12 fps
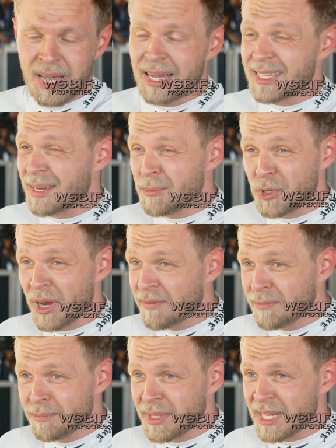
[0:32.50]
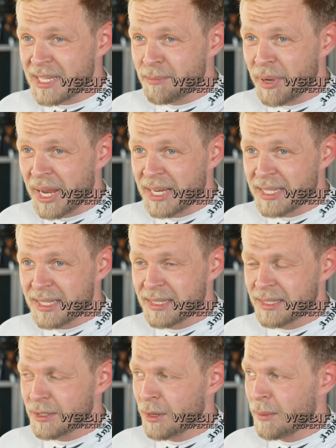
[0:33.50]
seem to have decent pace,
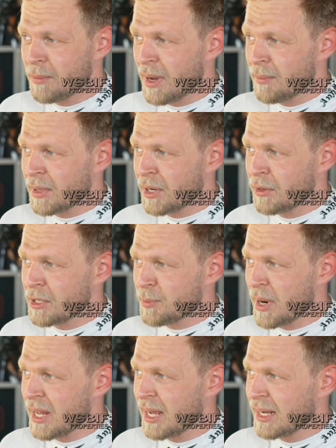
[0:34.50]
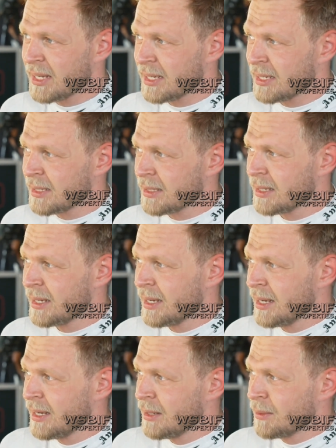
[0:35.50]
so I'm, I'm encouraged by that and
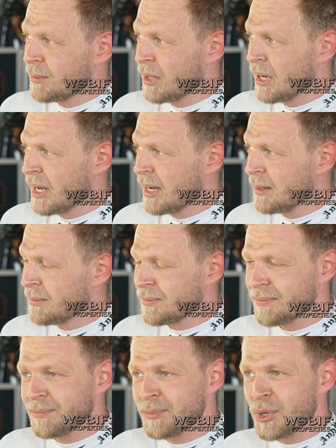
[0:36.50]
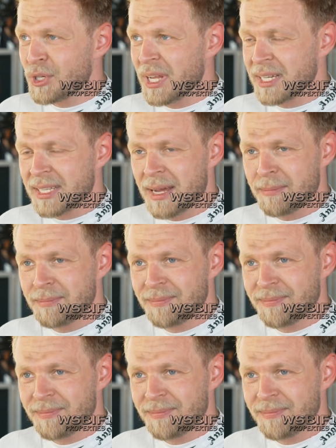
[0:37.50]
we'll uh, push next time.